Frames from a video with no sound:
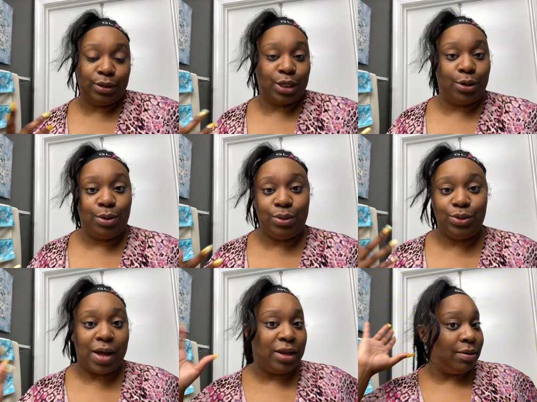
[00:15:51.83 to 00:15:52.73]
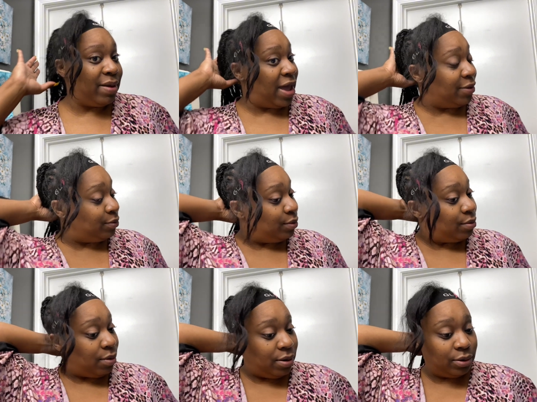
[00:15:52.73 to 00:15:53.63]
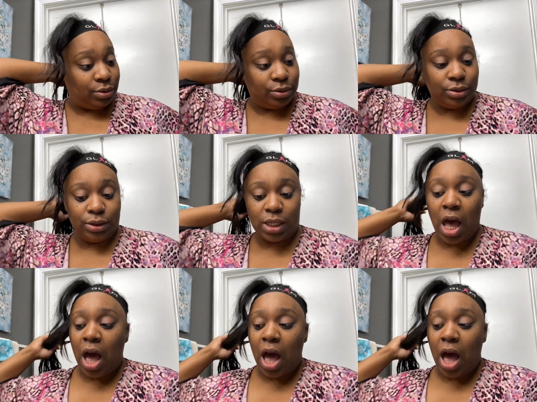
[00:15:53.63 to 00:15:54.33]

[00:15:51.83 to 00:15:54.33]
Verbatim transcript: so we do our little bathroom chronicles.